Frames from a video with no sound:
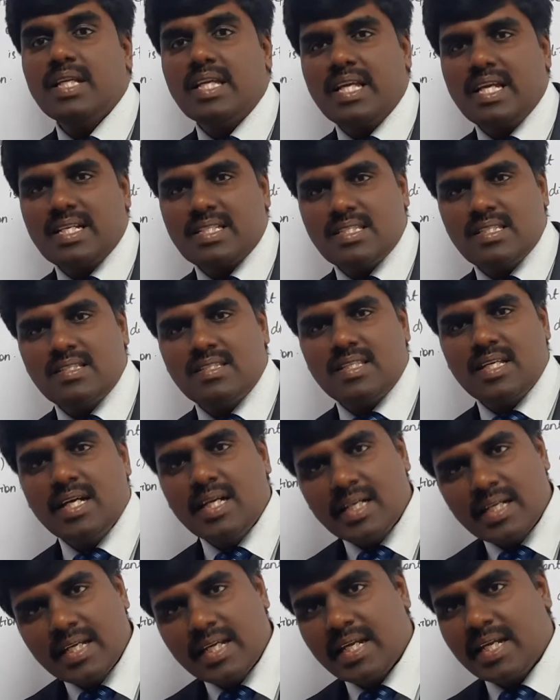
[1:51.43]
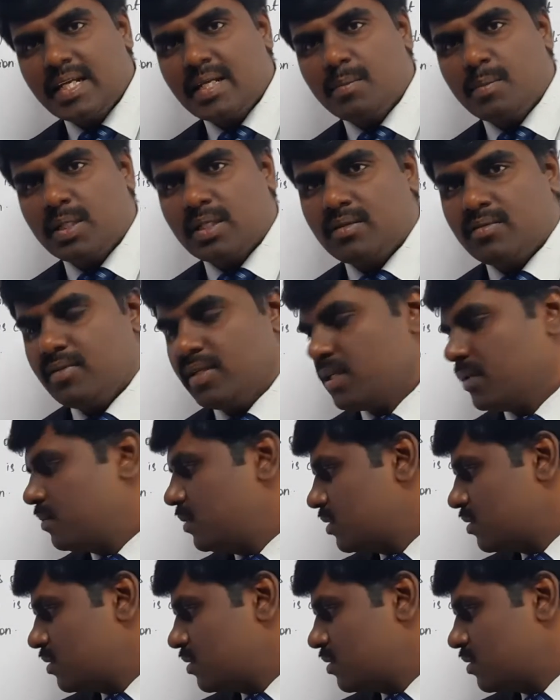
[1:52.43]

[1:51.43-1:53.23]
x is a independent variable.